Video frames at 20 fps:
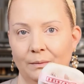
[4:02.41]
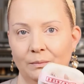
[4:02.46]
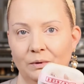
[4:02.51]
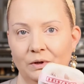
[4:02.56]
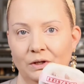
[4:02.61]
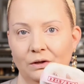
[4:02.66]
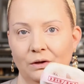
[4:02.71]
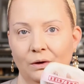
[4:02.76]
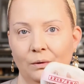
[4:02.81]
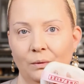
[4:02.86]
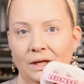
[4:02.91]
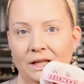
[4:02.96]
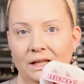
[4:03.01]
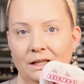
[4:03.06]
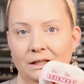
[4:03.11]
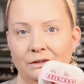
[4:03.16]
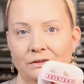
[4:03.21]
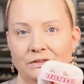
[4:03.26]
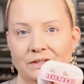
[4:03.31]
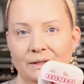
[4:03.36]
I'm going to go
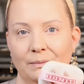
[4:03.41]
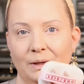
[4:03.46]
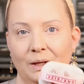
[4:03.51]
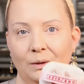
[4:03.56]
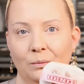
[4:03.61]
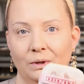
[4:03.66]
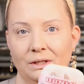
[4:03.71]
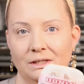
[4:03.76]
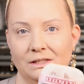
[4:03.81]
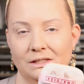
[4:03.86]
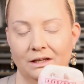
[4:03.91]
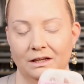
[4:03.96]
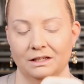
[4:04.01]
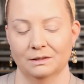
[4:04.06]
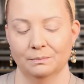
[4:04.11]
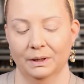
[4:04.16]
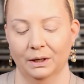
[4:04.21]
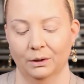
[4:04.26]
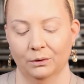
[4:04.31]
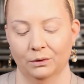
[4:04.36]
in using my One
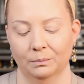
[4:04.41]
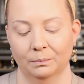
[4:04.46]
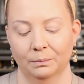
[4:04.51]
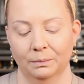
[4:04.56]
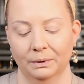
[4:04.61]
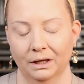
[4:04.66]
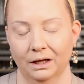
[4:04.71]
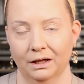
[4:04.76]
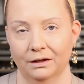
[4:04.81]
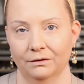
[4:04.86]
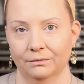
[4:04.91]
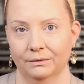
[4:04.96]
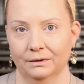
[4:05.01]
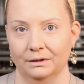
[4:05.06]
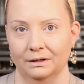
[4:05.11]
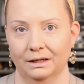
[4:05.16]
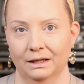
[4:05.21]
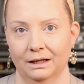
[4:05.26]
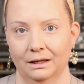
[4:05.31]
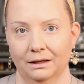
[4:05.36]
Size Powder Puff,
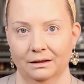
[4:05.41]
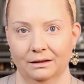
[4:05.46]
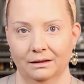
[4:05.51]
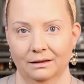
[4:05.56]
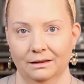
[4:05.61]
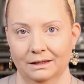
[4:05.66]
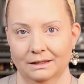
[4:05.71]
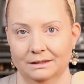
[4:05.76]
and again,